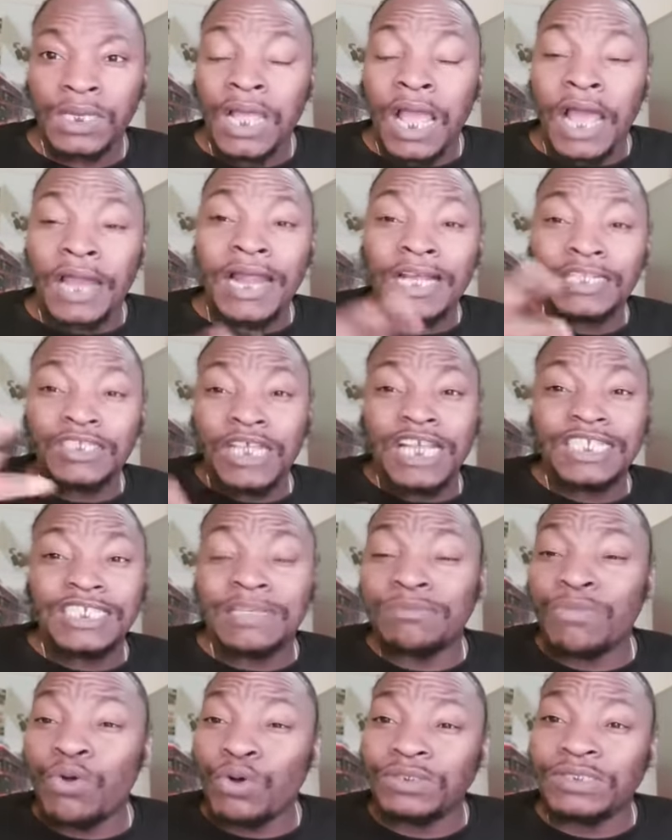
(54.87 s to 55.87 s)
And that's why I see
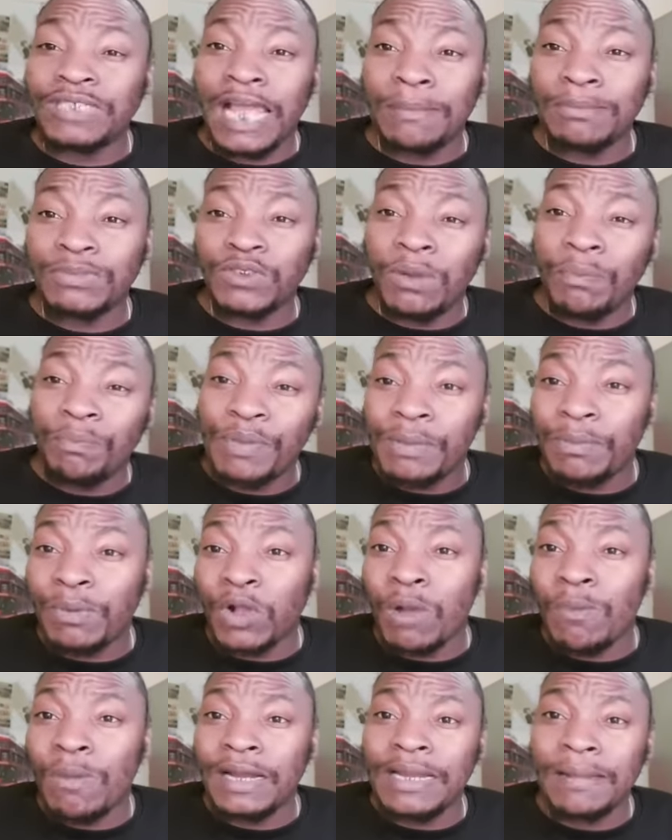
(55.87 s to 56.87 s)
more times some people
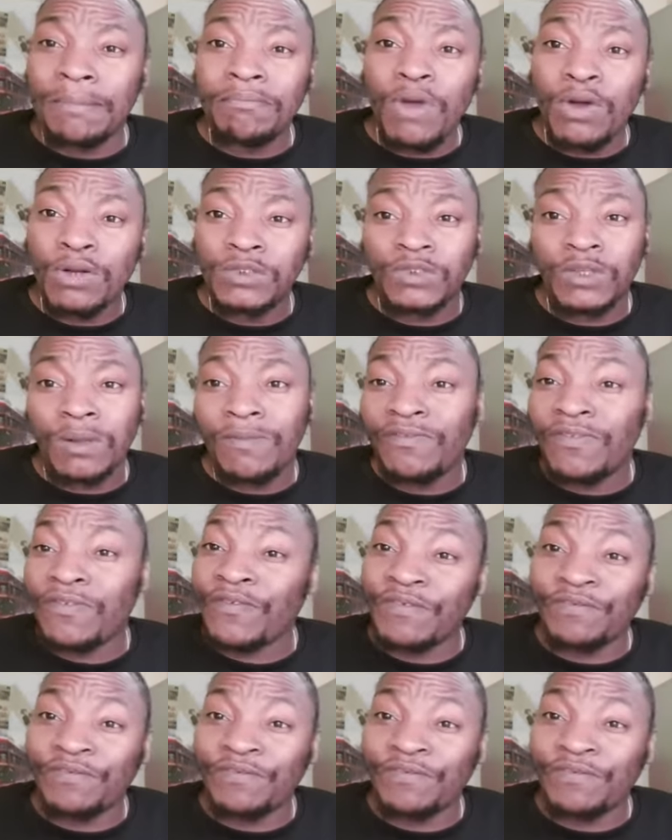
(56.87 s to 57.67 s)
come and them burn some